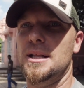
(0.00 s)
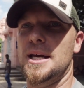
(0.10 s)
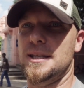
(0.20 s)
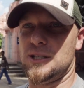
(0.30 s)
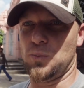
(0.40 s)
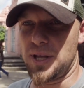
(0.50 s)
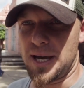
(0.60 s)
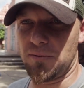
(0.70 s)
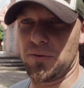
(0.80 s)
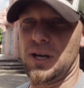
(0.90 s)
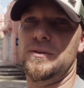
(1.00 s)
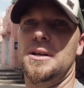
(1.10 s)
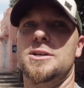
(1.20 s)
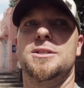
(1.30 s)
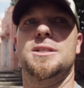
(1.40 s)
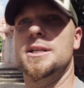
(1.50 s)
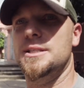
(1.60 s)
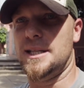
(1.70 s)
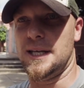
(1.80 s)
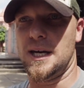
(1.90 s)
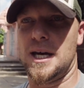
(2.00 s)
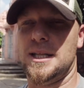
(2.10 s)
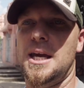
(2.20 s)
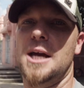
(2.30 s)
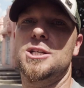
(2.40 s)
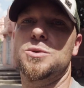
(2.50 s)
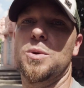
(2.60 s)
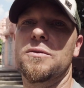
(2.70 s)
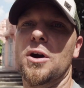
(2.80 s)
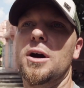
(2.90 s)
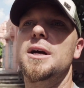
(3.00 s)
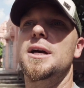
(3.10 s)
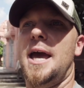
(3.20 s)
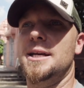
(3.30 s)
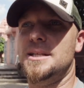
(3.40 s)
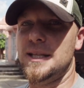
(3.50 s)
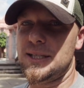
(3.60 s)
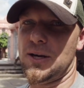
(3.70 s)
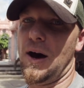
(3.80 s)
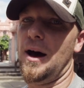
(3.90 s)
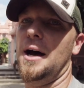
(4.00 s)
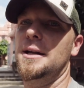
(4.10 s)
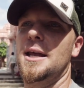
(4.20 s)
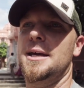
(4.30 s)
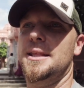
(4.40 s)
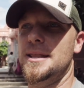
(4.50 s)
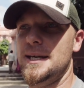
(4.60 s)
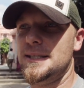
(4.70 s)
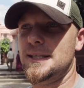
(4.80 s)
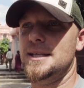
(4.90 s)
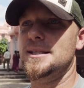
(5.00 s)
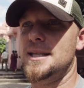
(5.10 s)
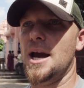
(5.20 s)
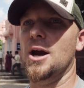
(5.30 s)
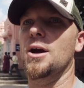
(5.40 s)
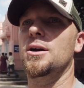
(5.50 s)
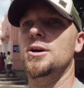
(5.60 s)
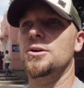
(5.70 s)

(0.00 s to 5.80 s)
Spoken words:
Like, this is where they get forgiven of their sins at the Ganges River. And to this God, like, this is their